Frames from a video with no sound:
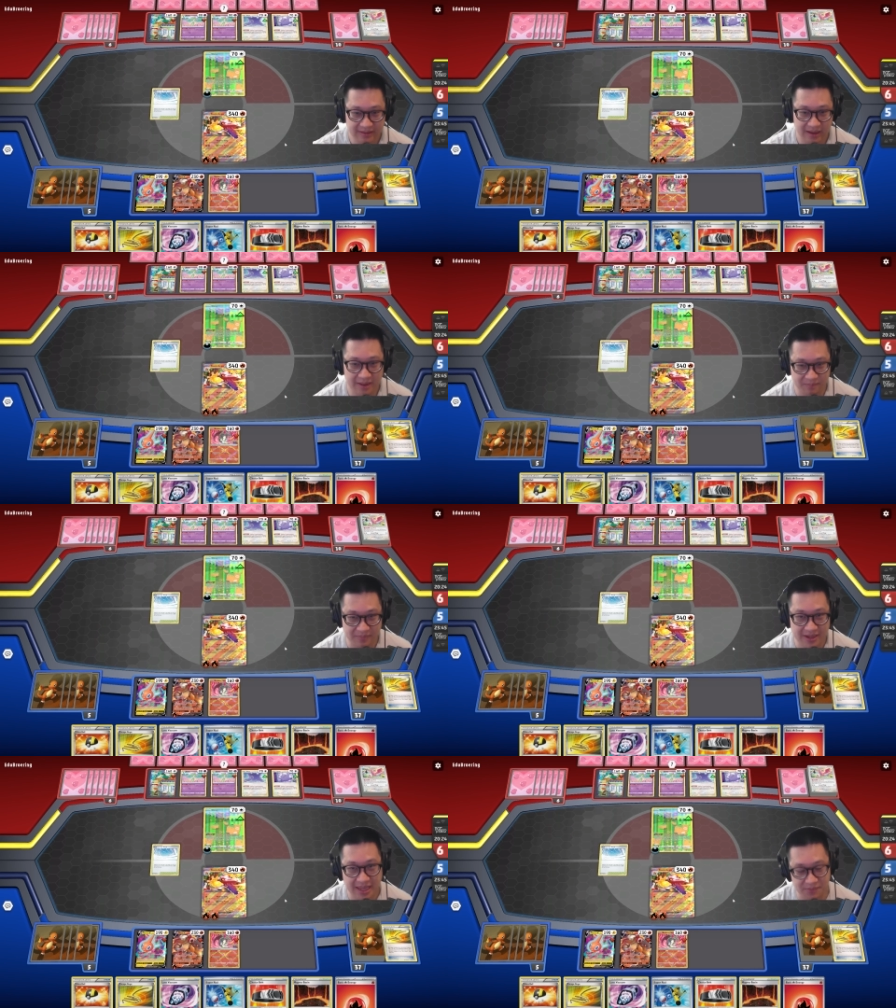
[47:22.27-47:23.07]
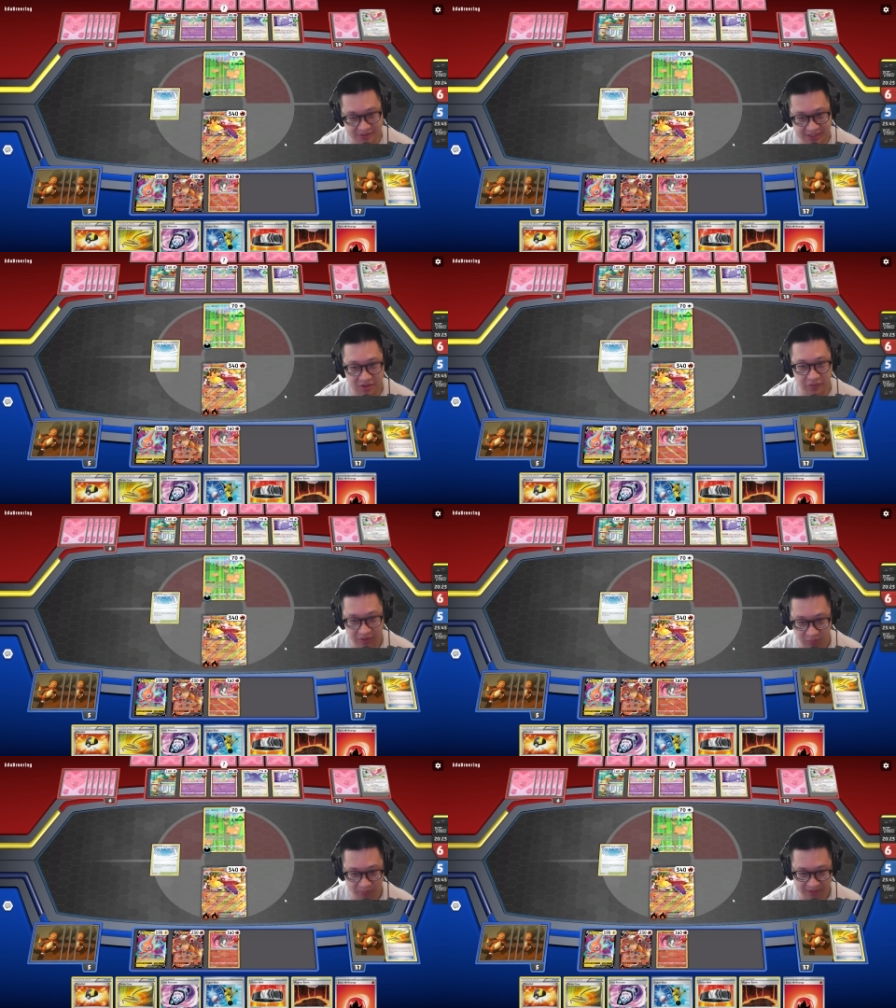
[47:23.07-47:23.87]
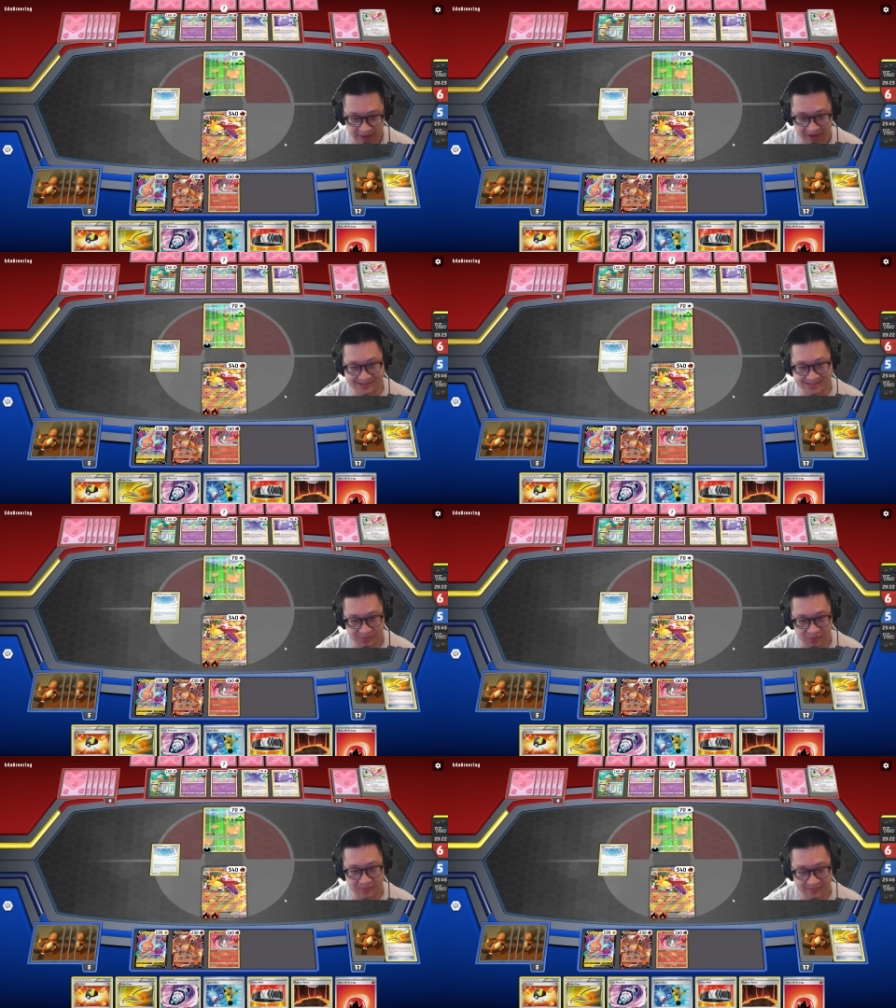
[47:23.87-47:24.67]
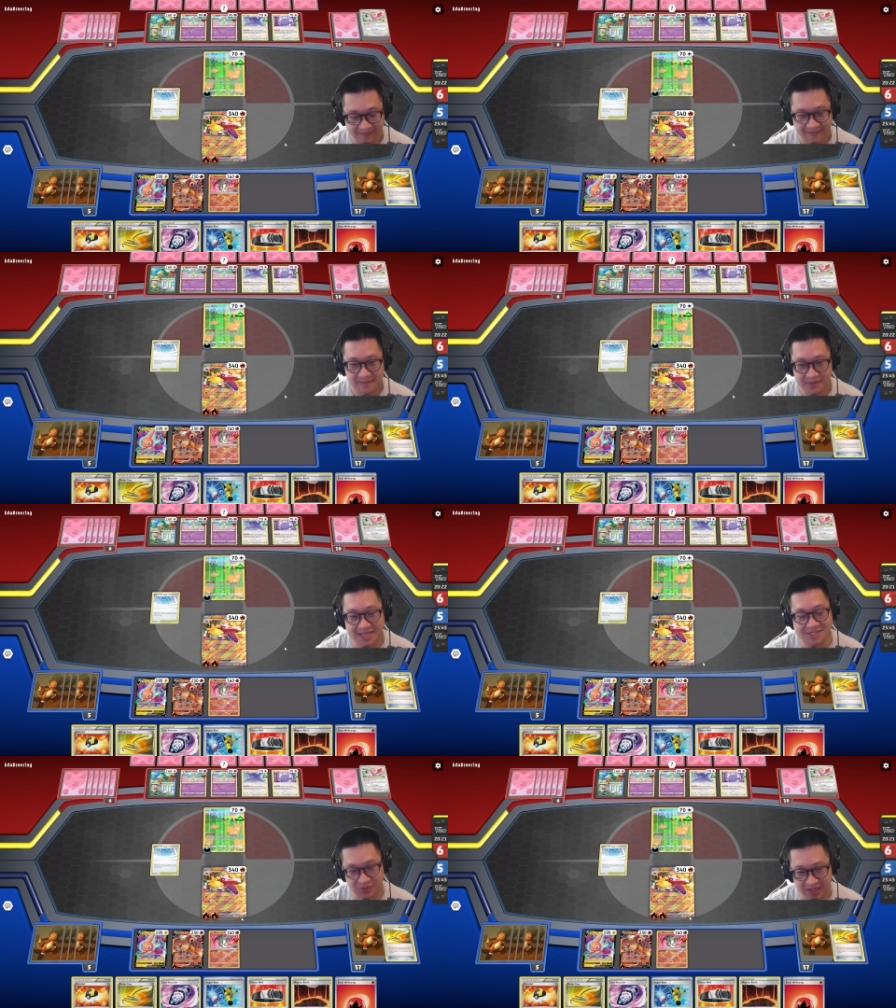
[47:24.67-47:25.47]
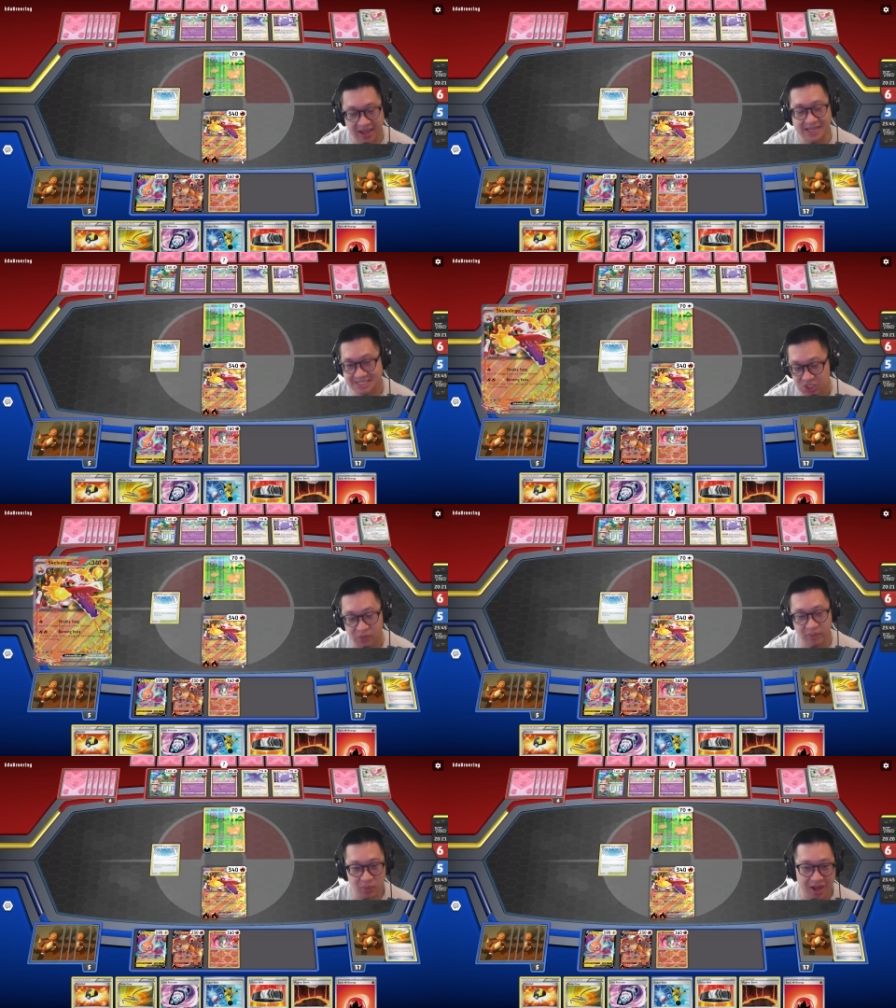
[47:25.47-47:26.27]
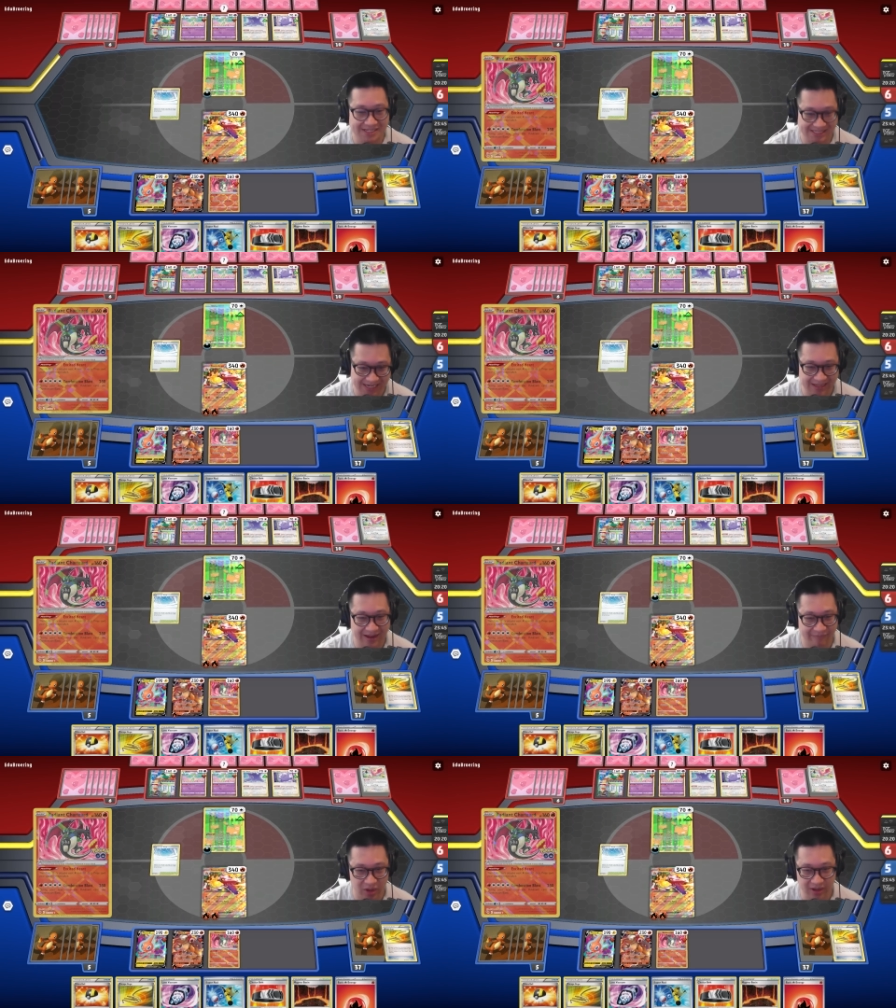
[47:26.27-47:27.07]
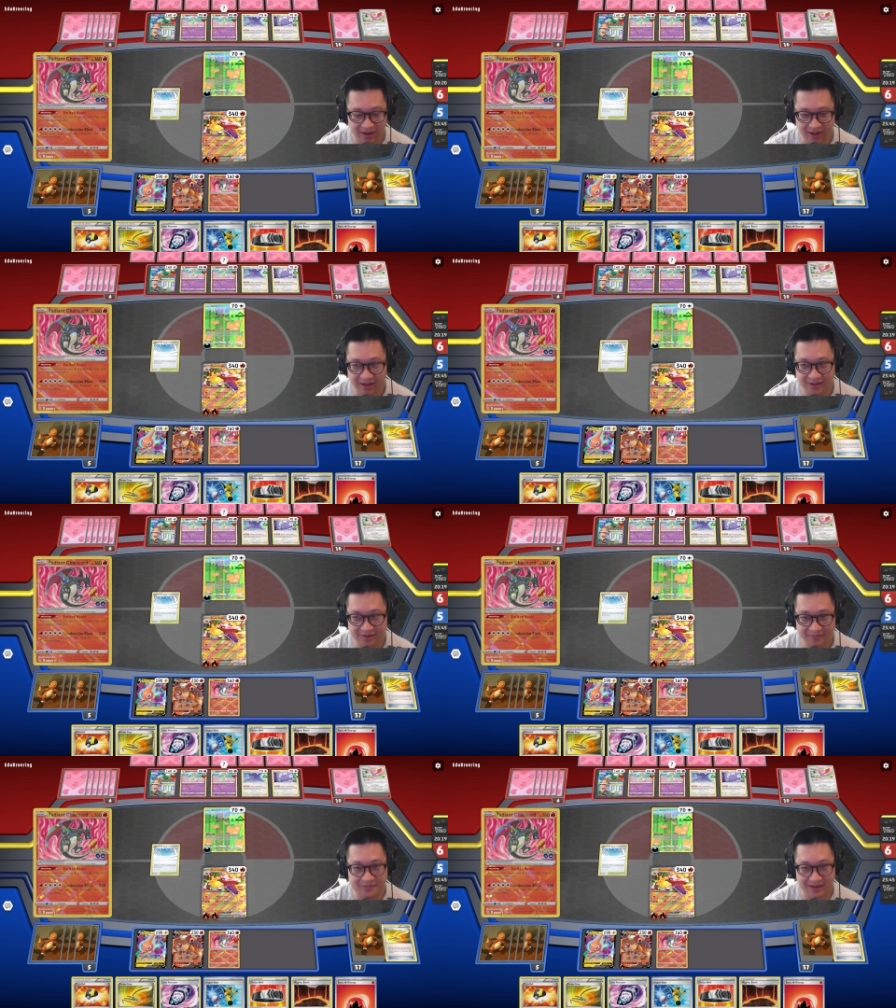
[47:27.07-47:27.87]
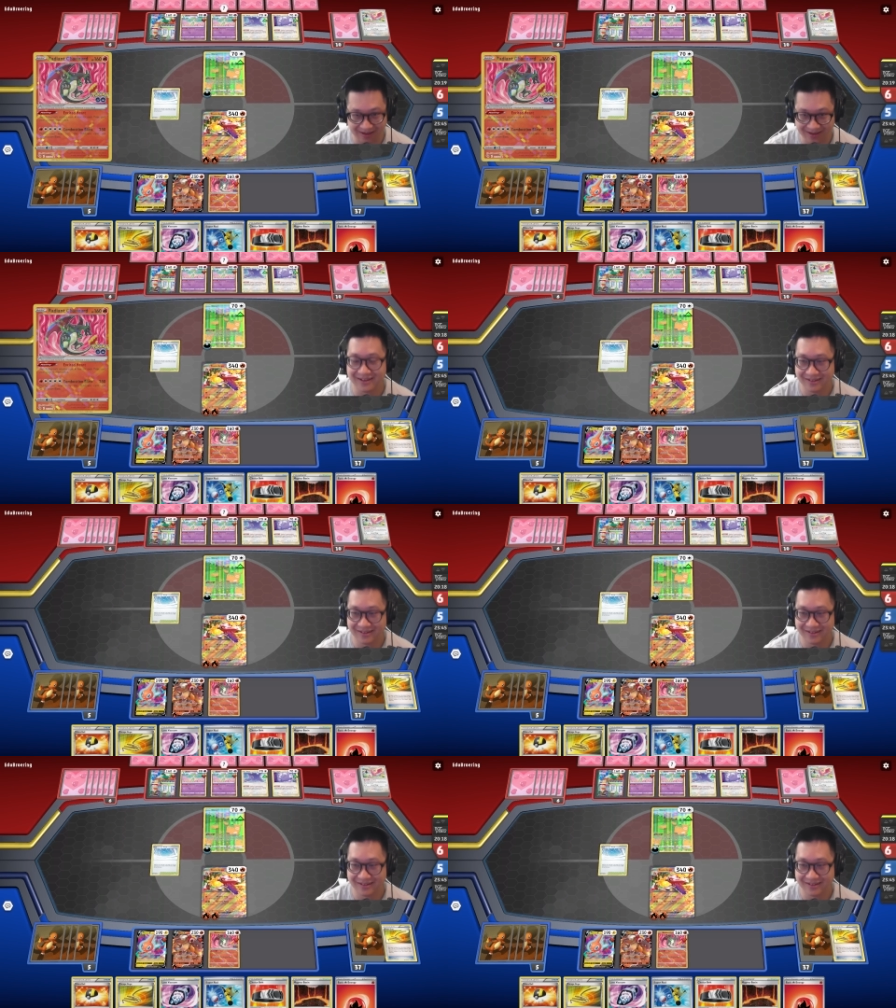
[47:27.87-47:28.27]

And being able to heal here would be nice. But that's okay. I still have a prize lead. I have a... Uh, yeah.